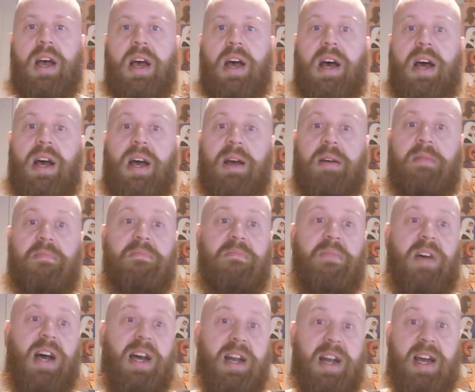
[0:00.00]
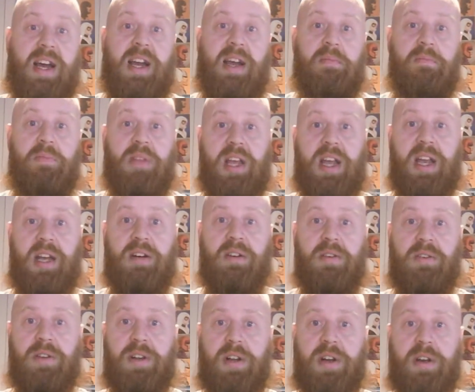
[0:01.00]
And I am the Ink
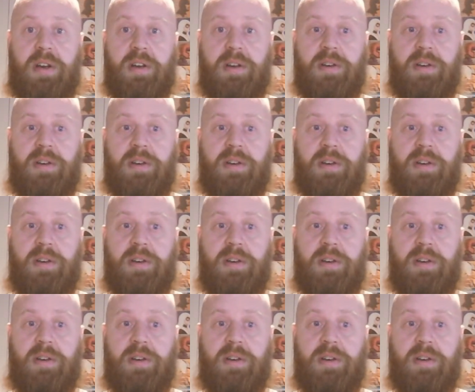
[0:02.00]
Noiner.